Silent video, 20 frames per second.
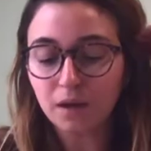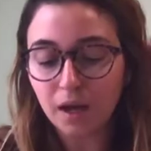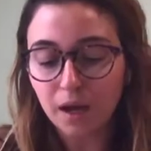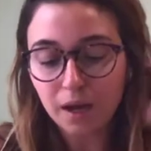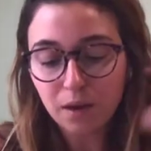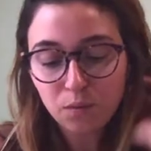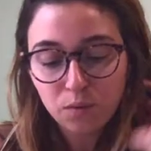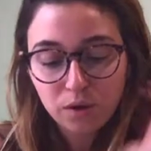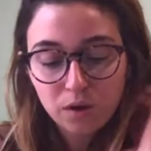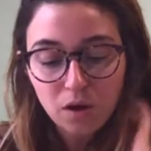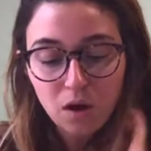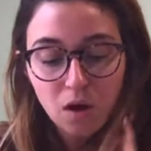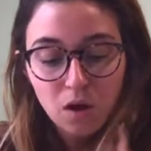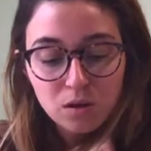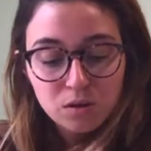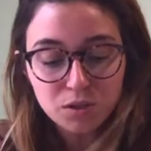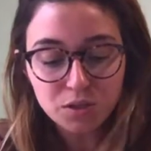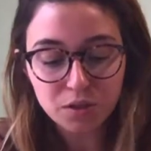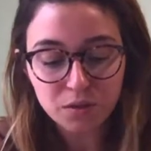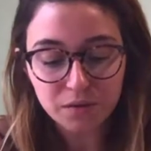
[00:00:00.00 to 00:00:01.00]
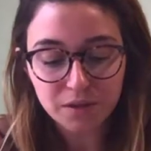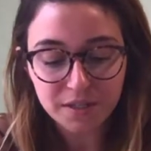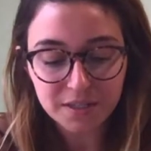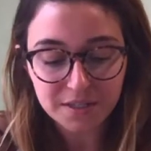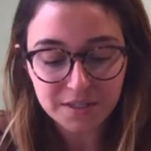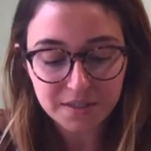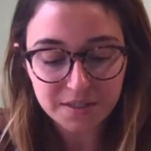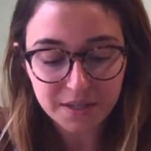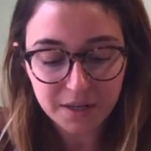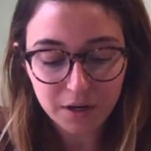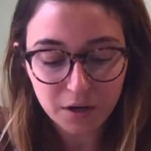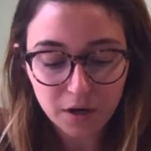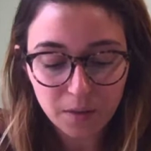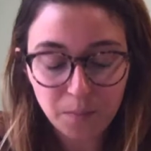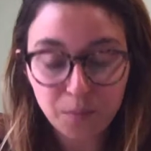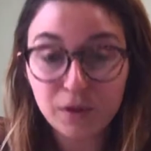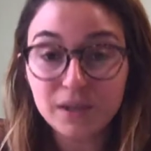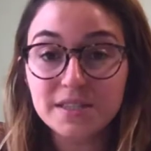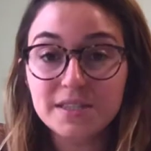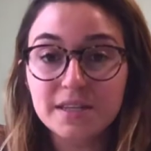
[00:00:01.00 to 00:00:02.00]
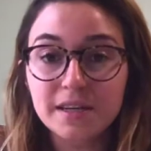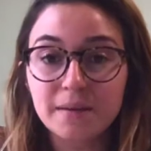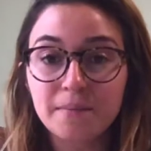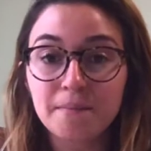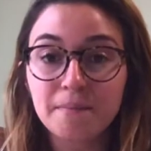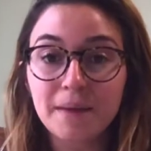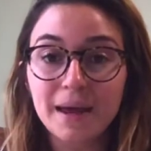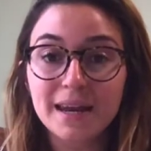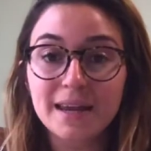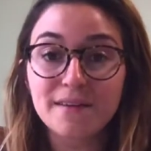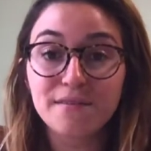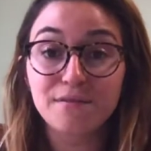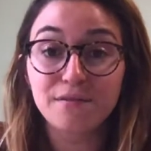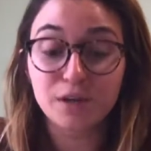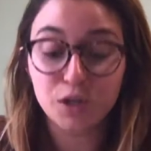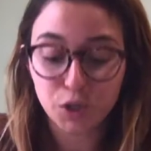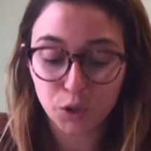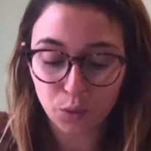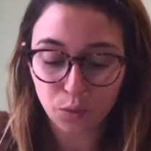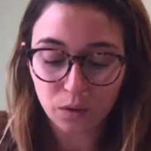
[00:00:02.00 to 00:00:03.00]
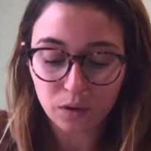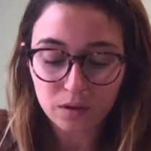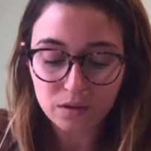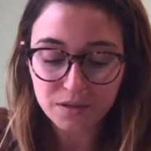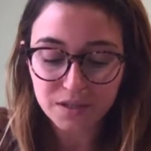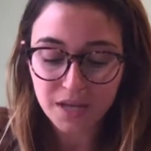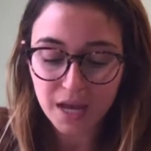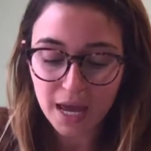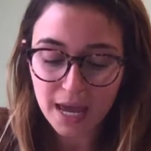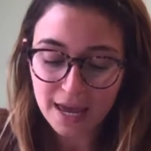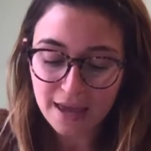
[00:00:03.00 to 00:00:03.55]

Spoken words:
I would also consider printing many visuals